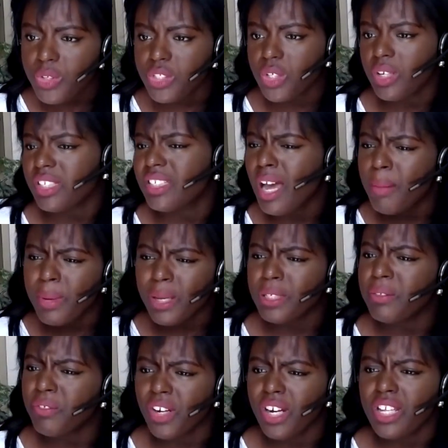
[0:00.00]
So, and not being
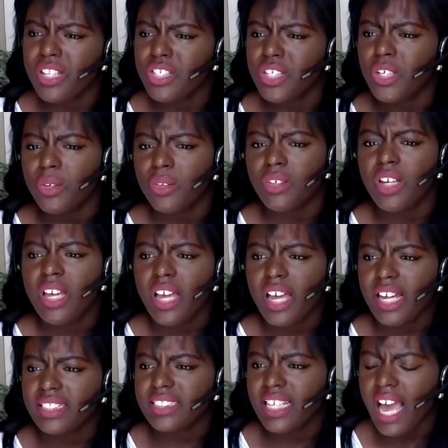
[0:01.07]
afraid to
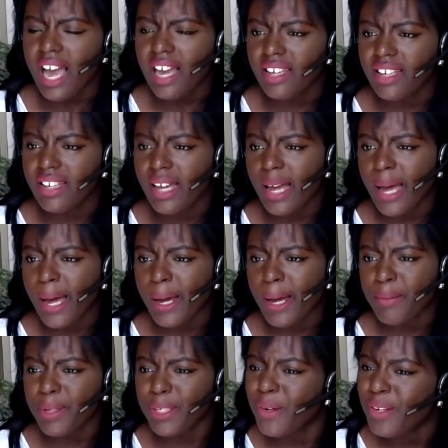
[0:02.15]
attack,
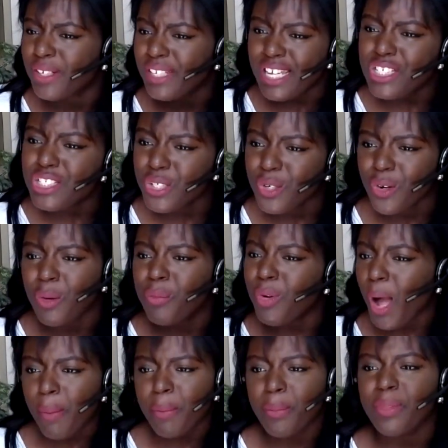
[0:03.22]
an issue or a
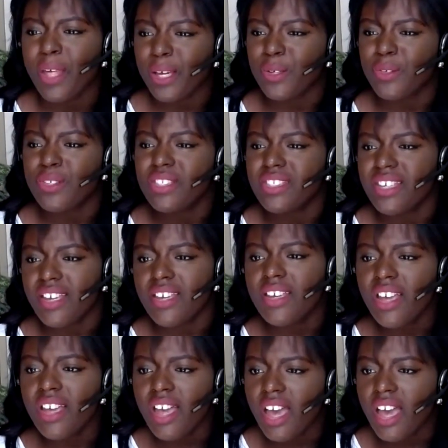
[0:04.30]
problem that you see,